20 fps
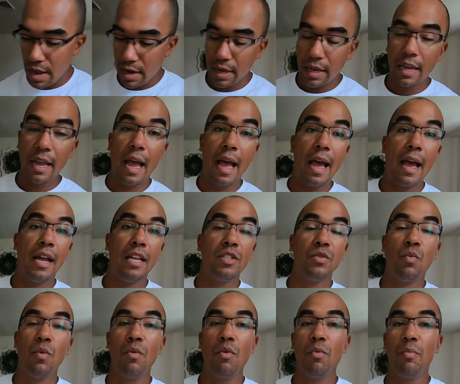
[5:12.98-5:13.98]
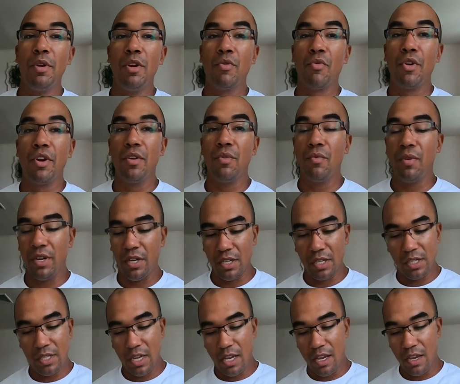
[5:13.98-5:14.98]
kind of guides we will be greeted with to
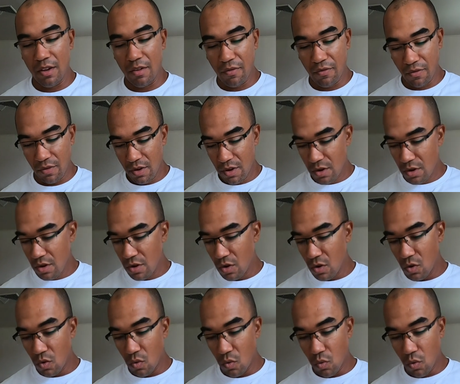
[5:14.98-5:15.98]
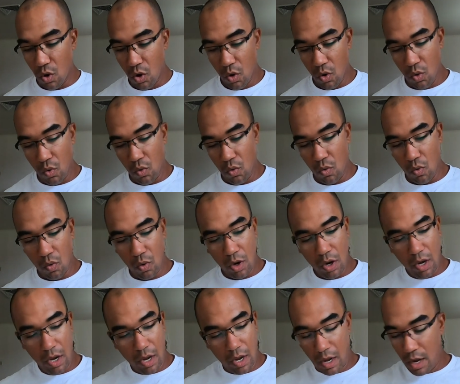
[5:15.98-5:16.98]
see if,
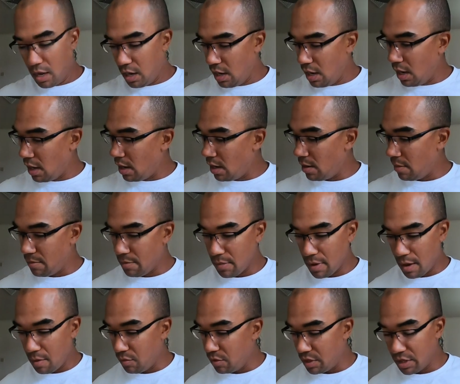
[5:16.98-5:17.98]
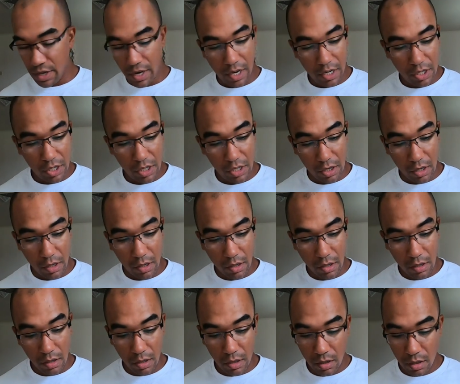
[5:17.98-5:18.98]
whoa, uh, I'm really not sure.
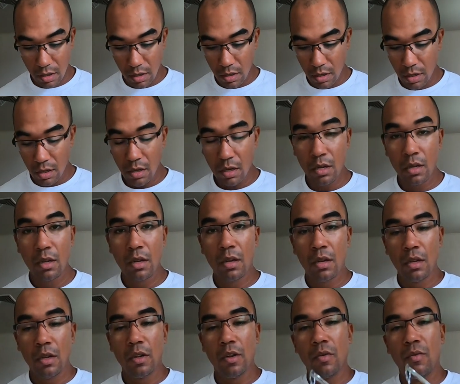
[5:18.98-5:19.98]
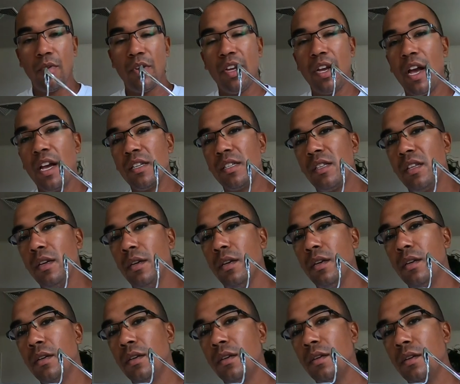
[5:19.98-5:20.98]
What do you guys
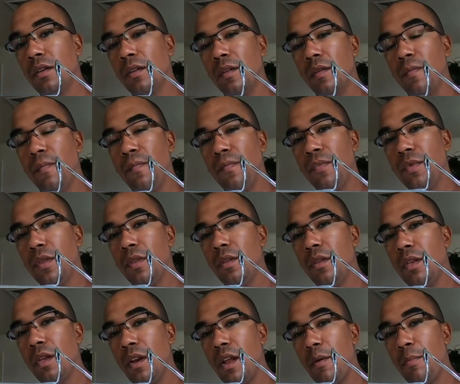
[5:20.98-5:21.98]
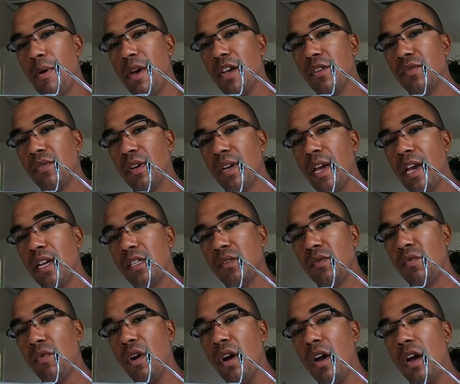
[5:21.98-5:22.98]
think? Can that pass for a
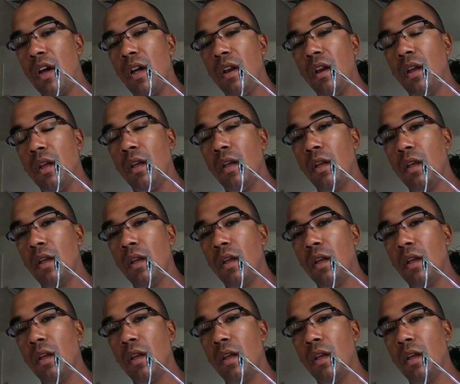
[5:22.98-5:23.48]
casting rod?